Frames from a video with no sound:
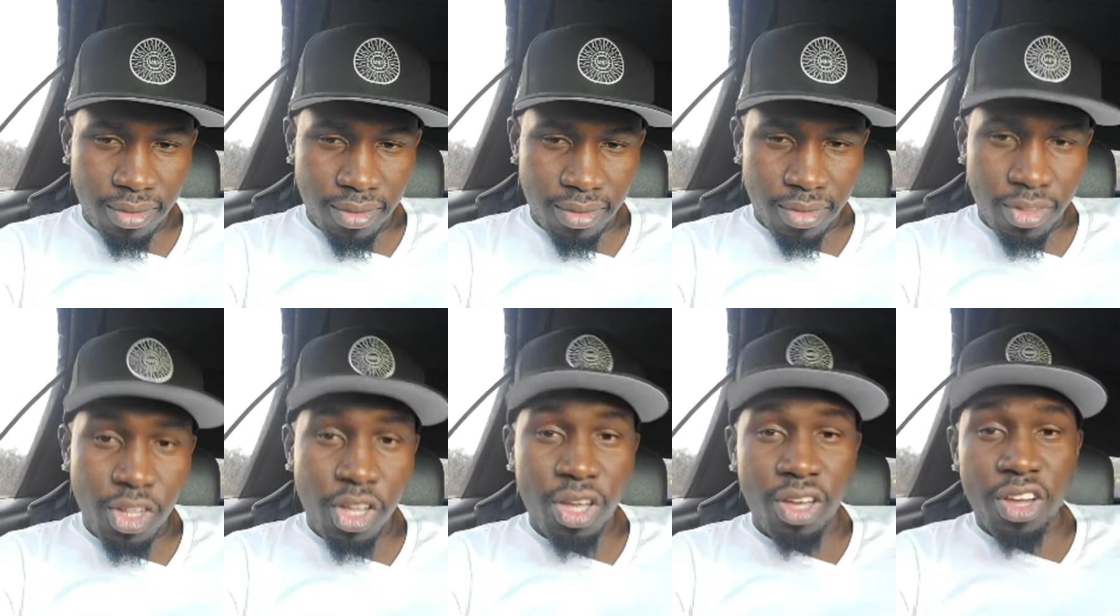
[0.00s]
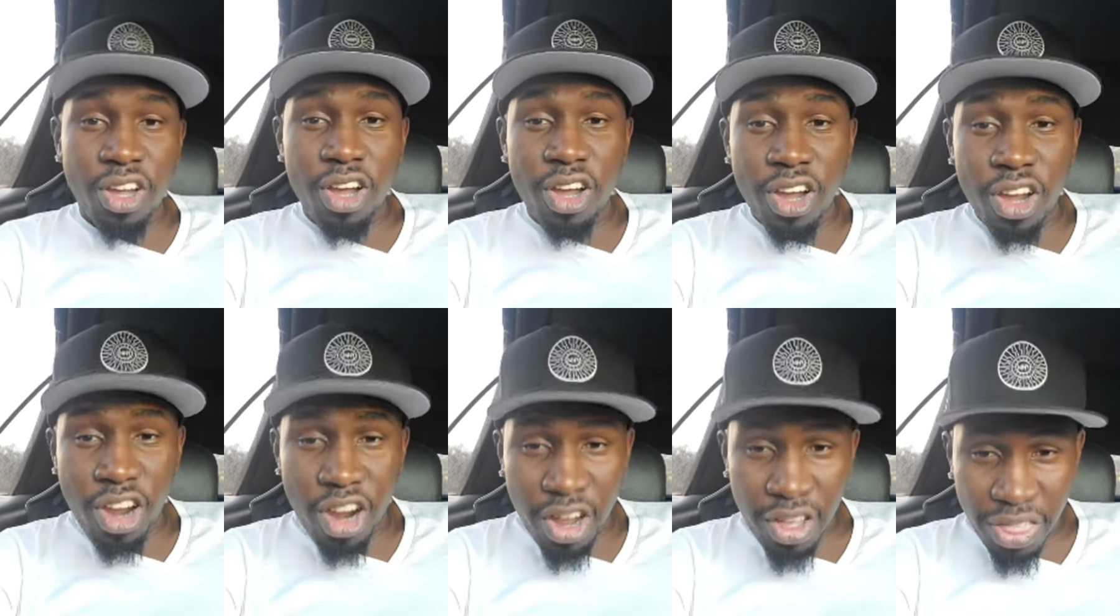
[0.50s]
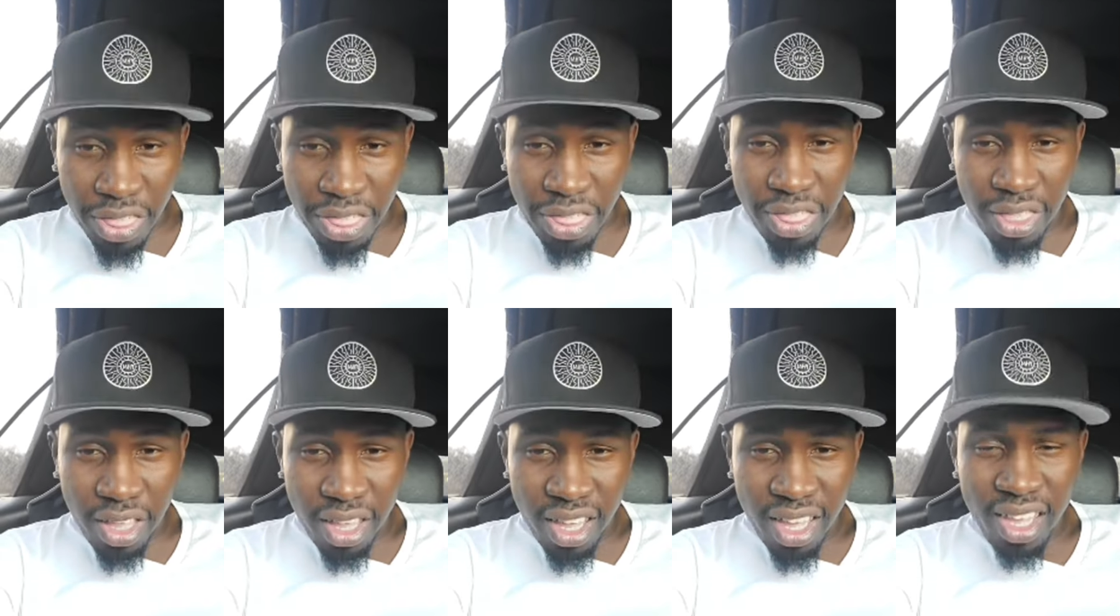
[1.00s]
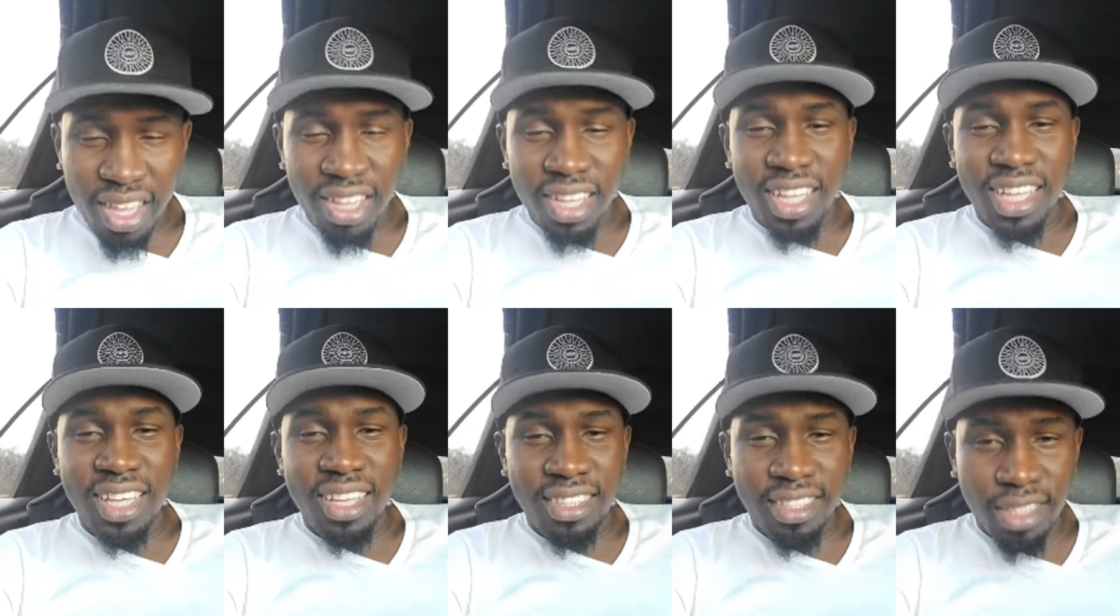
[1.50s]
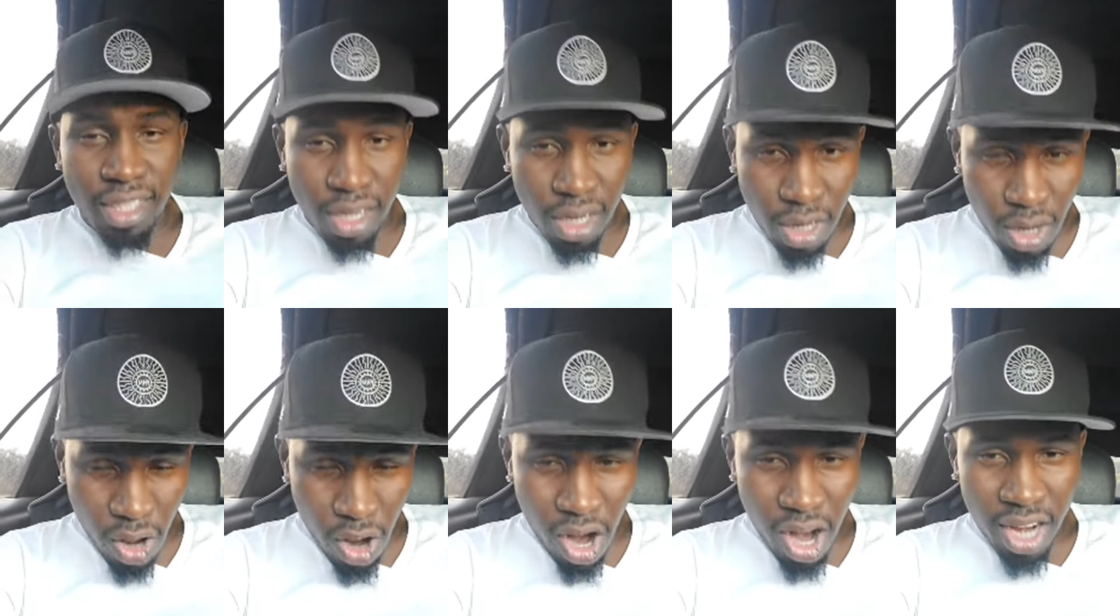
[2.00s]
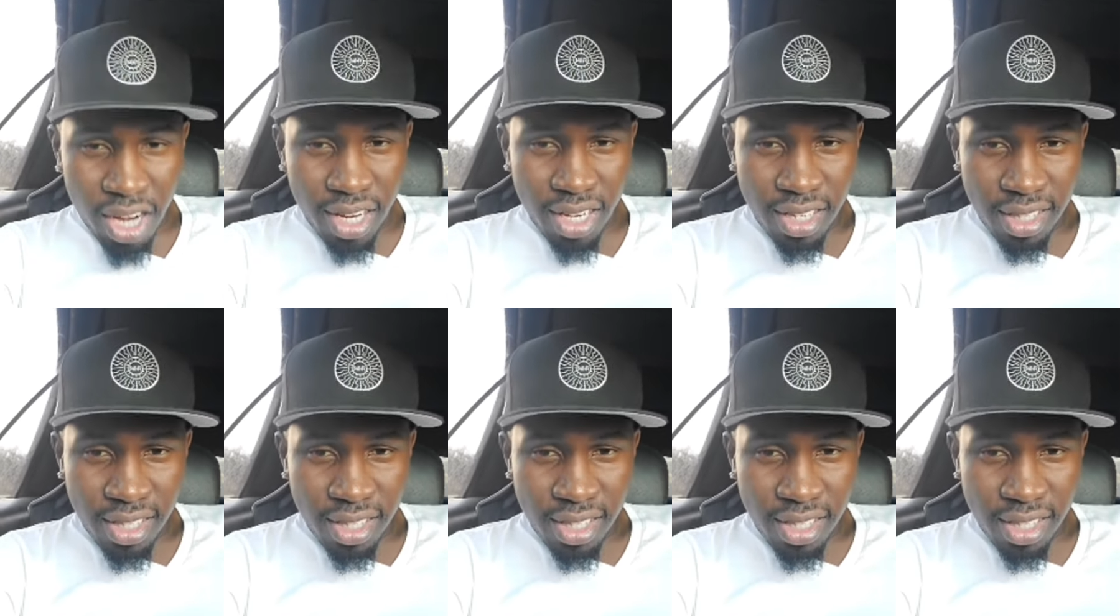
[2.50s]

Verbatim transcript: The earth is the Lord